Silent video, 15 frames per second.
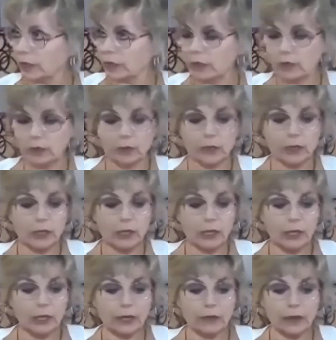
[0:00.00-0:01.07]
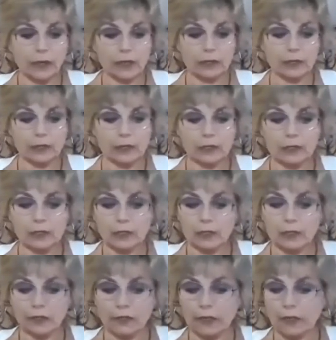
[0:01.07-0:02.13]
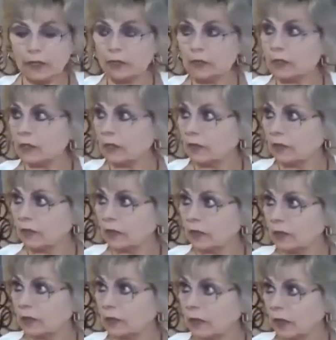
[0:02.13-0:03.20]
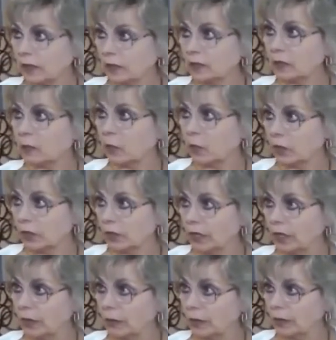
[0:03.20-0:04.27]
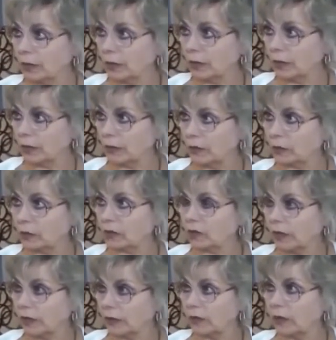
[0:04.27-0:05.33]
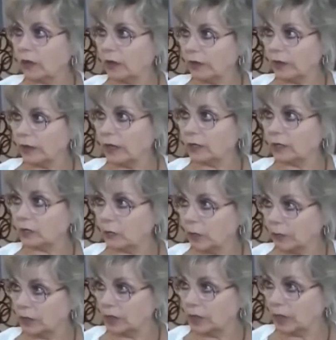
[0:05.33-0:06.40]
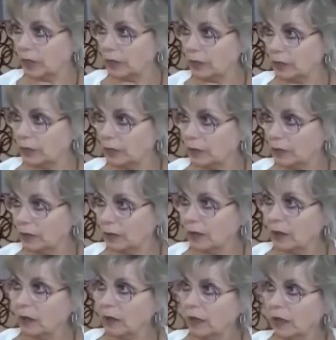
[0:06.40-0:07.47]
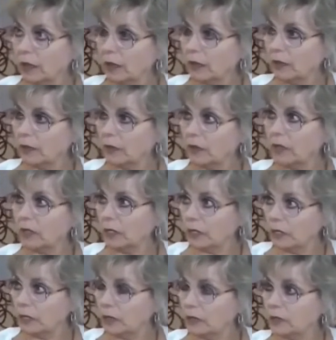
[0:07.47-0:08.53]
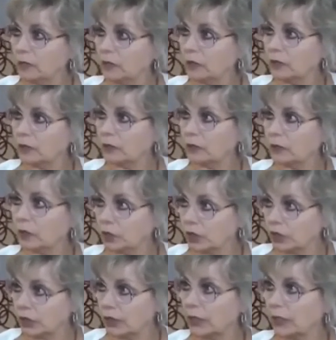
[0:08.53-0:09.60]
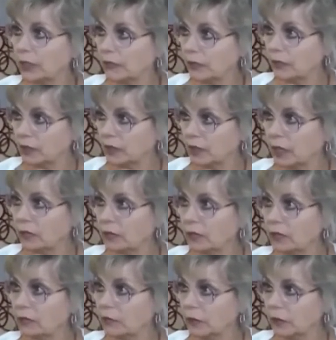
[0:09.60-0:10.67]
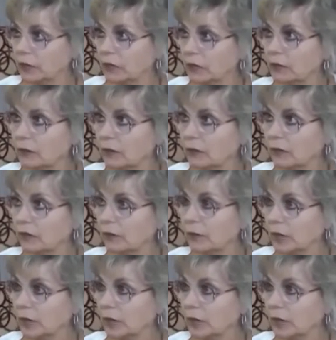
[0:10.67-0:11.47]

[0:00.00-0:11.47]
a little bit ago, and that is the significance of this NASA war document that was found on the NASA website, and the need to urgently get this out in front of